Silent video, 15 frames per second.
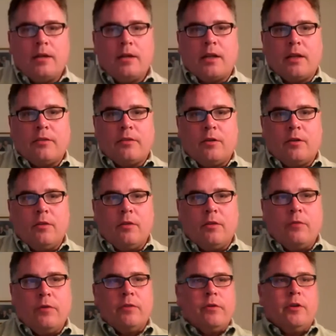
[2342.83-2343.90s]
that's all
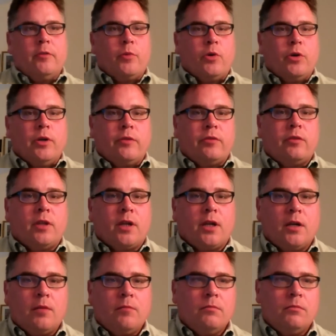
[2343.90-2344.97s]
very, very good points.
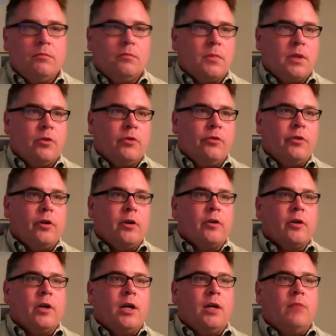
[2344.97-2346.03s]
Those
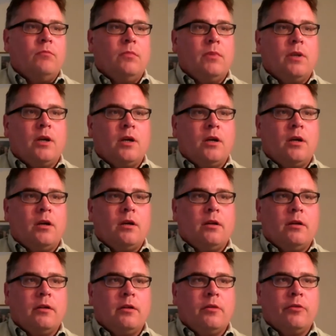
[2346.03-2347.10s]
are
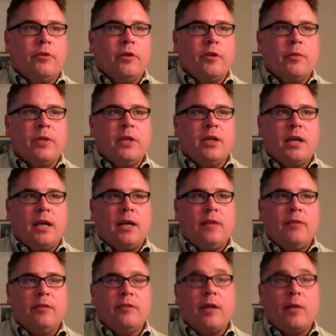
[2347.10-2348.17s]
going to be
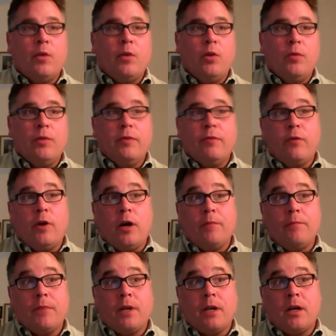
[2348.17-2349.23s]
cases that will be
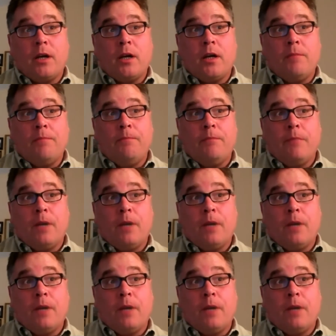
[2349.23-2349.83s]
fought if